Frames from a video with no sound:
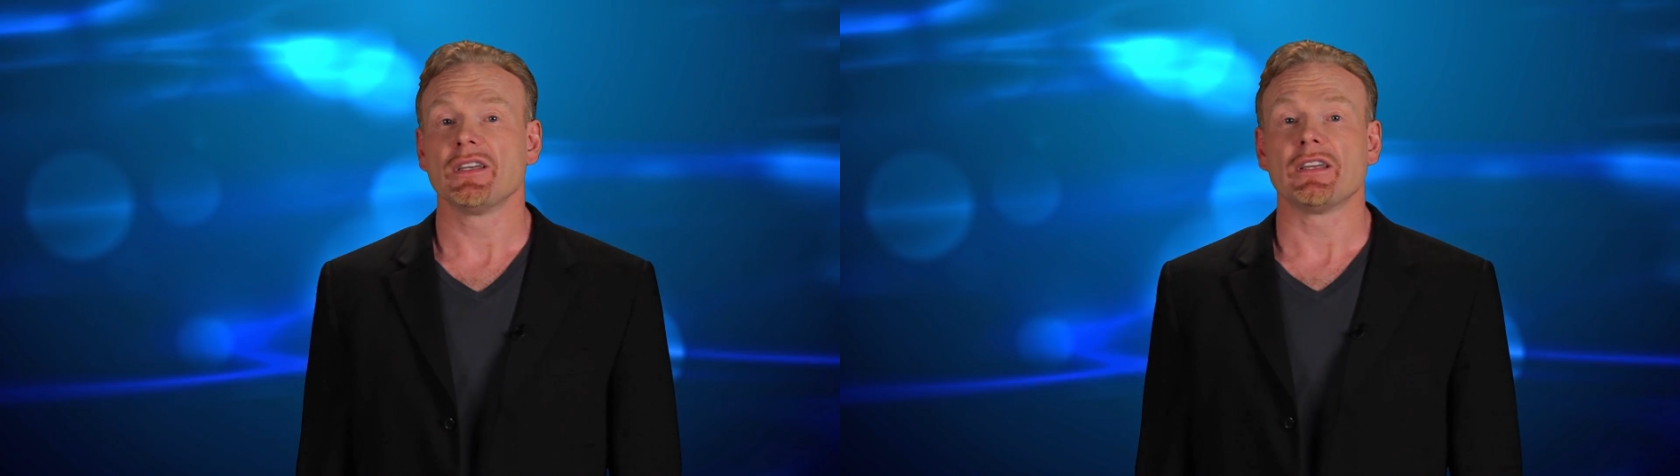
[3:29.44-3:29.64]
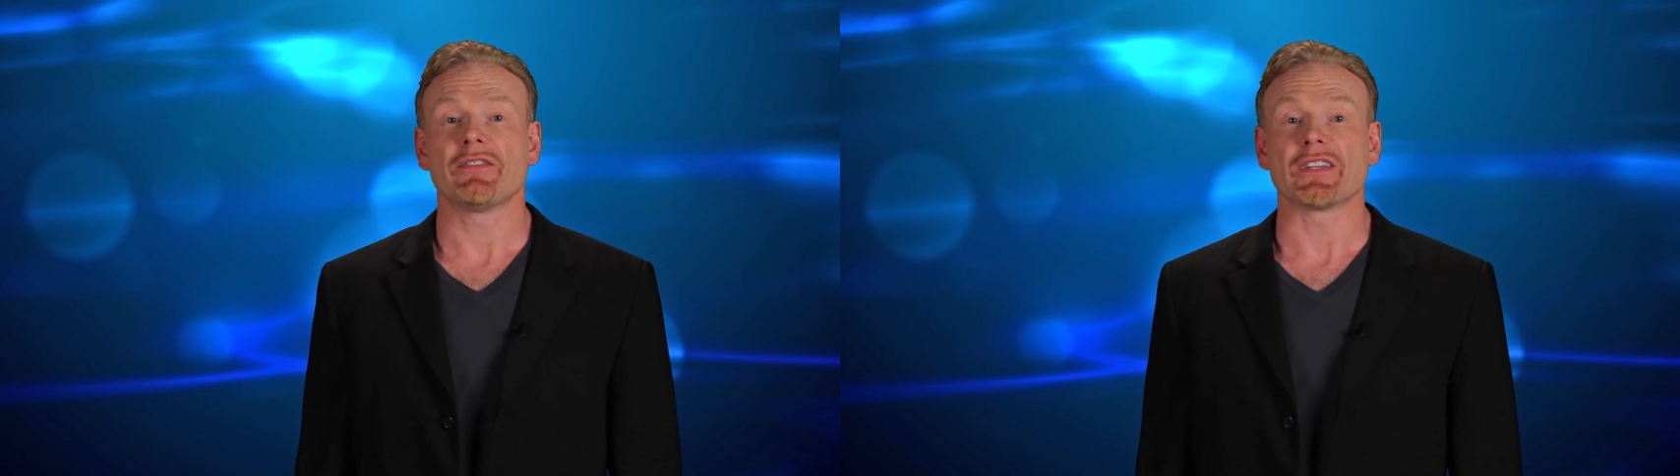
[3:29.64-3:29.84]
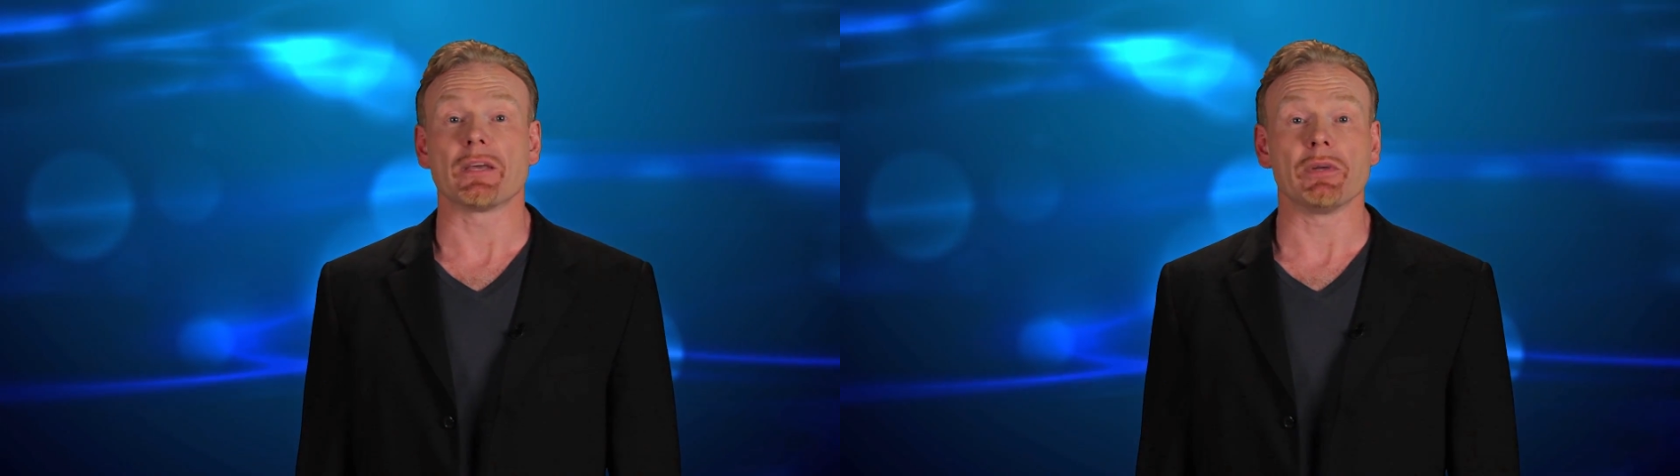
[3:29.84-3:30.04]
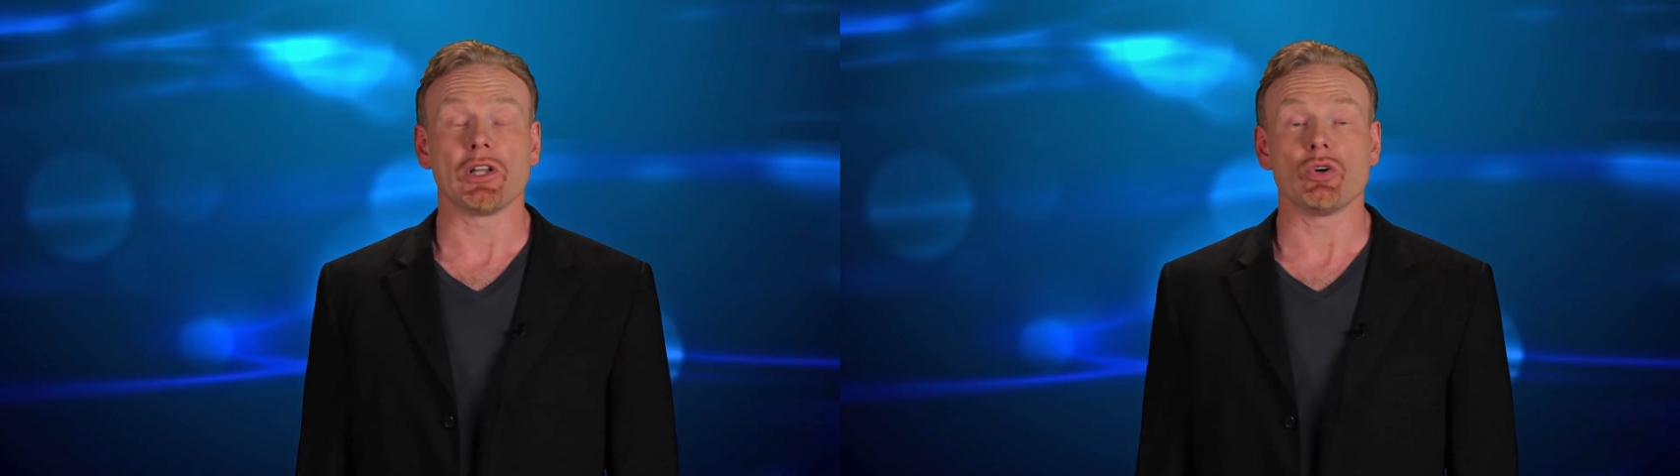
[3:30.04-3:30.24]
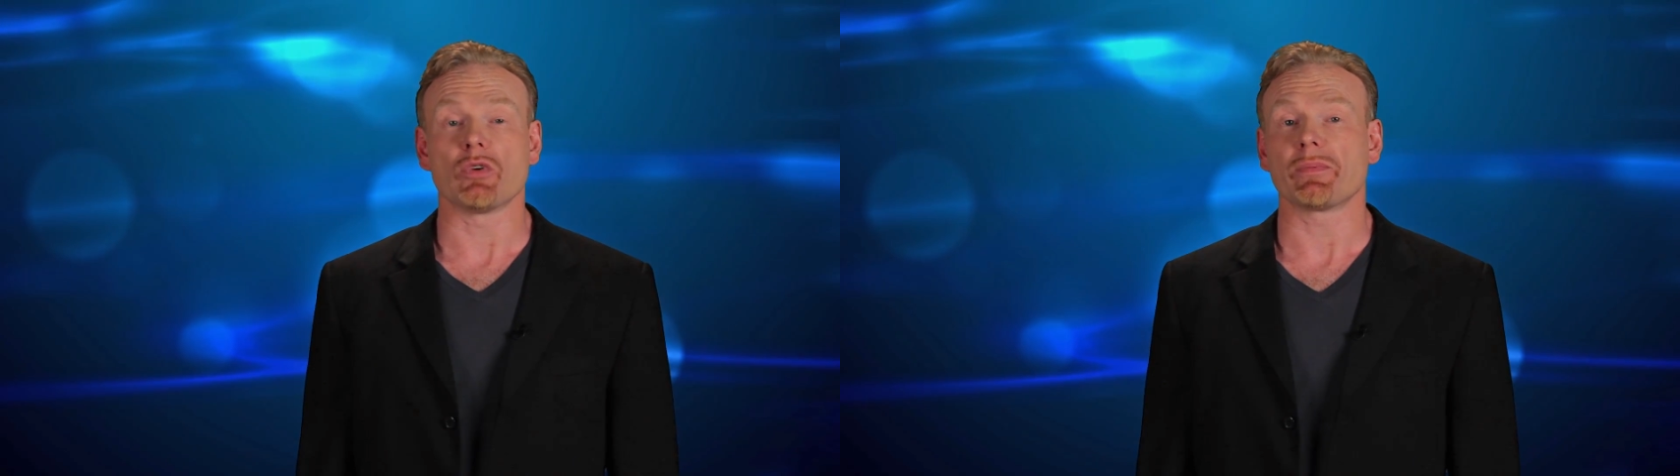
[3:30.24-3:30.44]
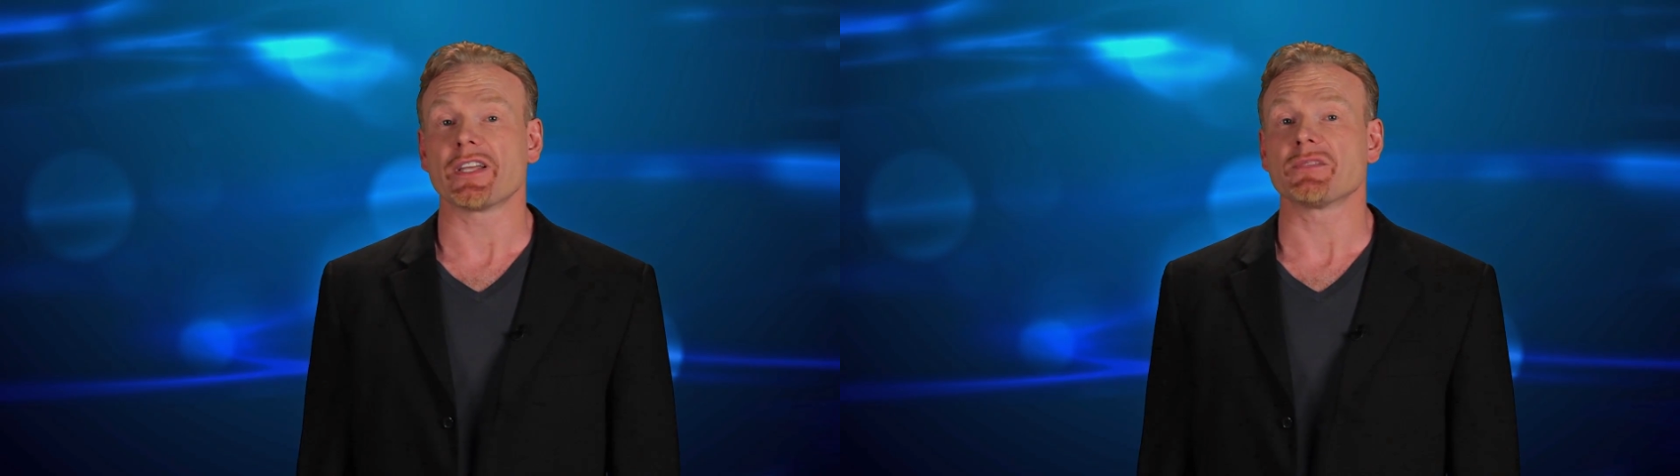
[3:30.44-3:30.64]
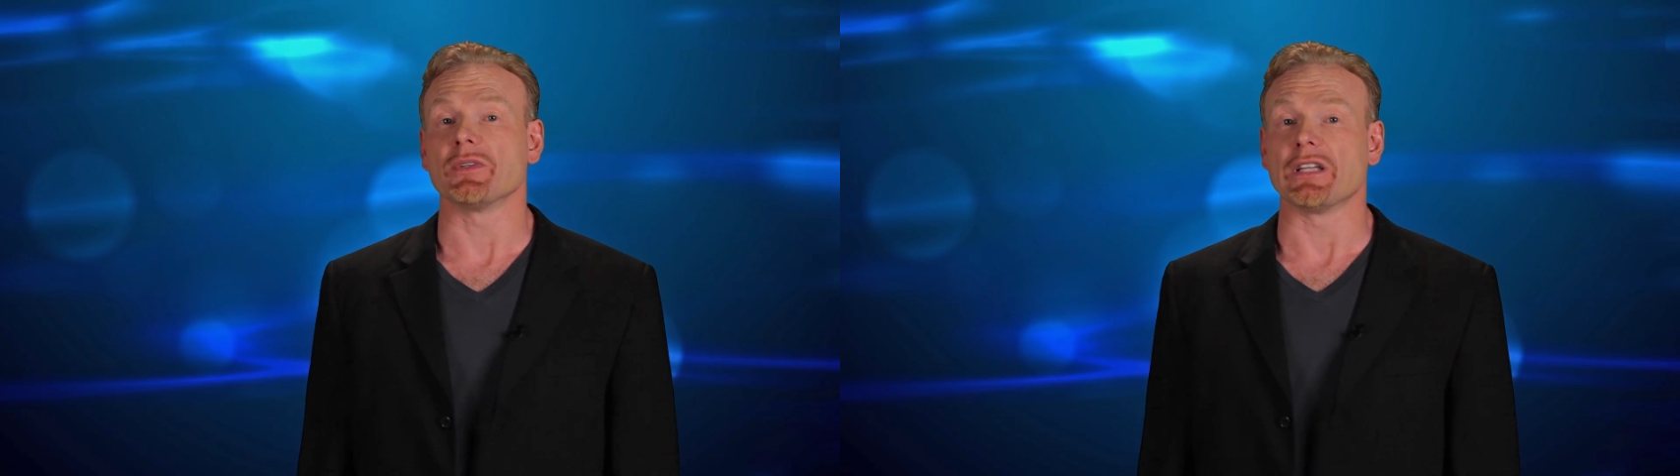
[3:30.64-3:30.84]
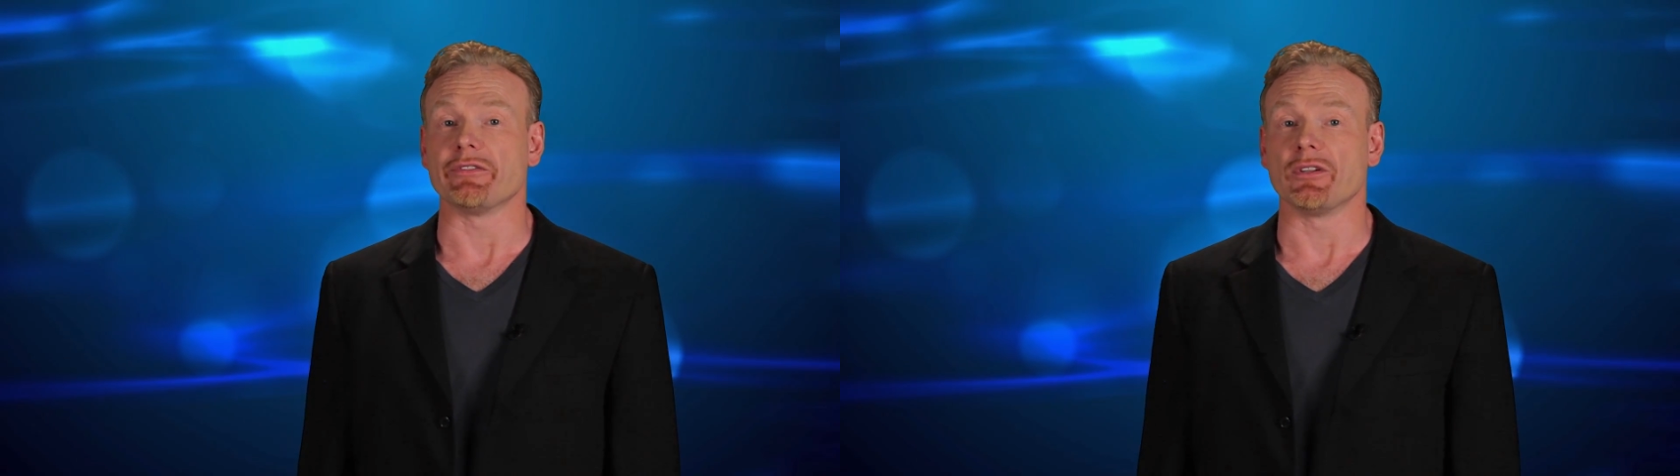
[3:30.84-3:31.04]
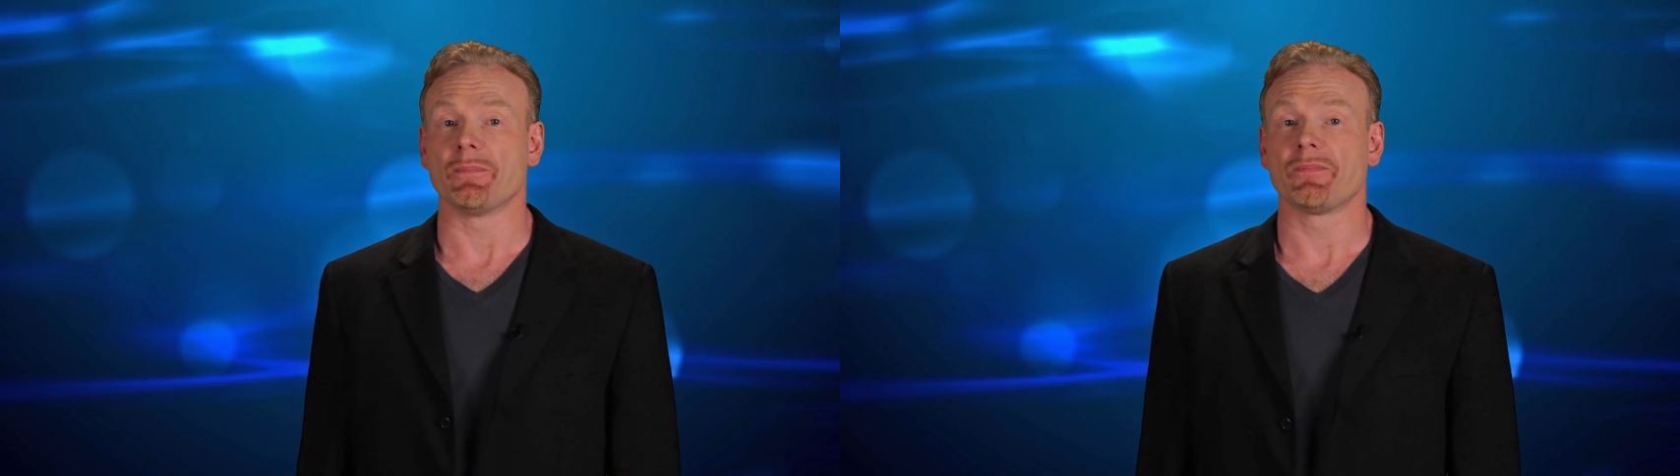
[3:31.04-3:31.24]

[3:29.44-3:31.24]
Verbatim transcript: In fact, they're below replacement level.